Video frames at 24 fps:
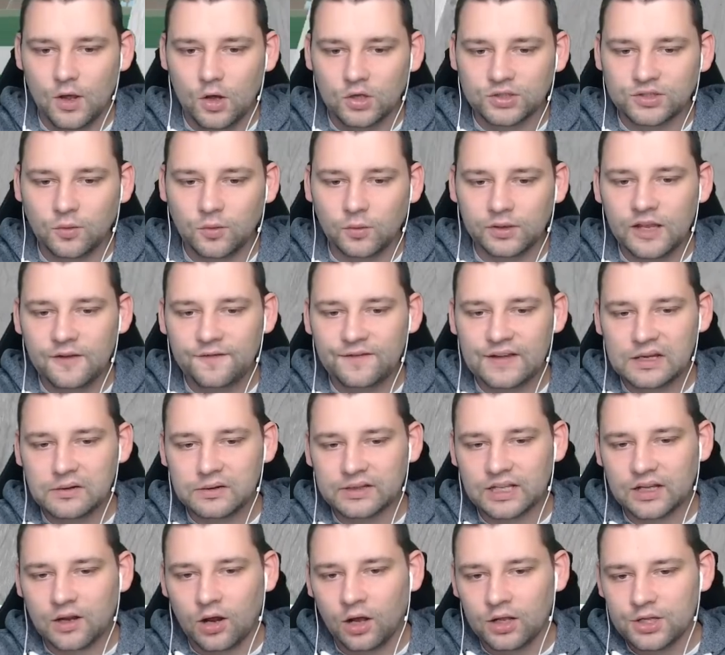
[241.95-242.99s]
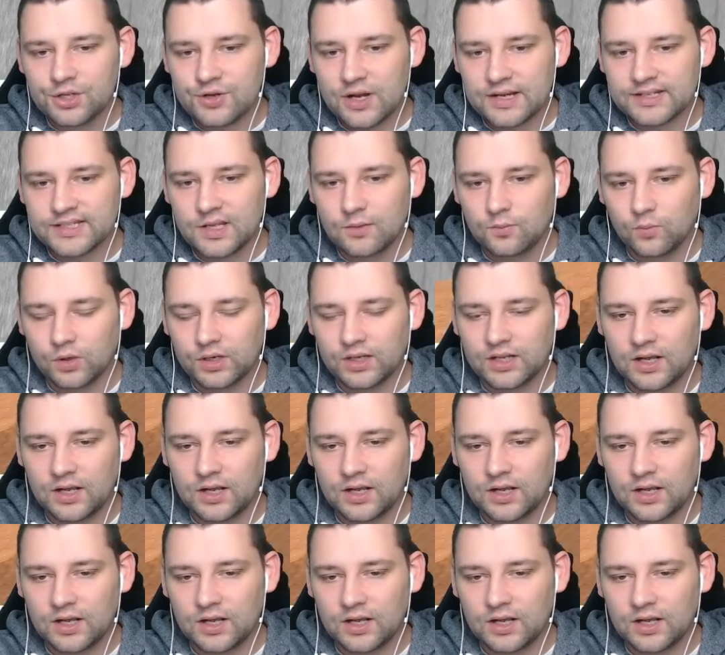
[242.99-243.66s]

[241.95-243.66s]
So what do you think with the contrasting wood